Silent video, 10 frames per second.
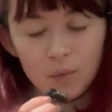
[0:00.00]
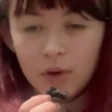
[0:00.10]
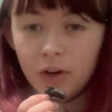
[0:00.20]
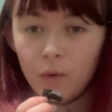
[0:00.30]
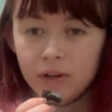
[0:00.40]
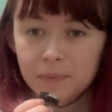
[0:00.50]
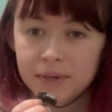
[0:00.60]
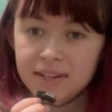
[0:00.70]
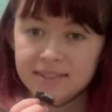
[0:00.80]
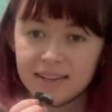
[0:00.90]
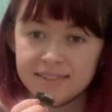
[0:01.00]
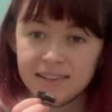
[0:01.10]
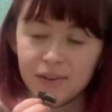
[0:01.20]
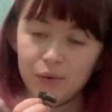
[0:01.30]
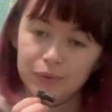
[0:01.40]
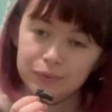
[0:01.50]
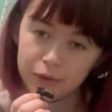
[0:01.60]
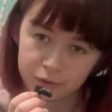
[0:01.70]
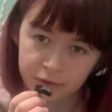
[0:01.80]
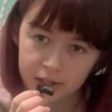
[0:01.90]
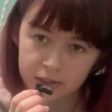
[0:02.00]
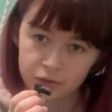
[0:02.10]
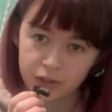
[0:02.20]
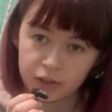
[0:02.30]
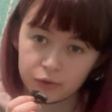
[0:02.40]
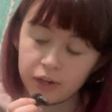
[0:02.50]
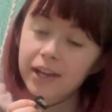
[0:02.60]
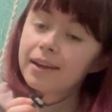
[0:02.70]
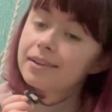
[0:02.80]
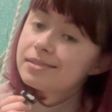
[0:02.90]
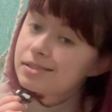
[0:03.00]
we're going to be discussing Rune Factory 3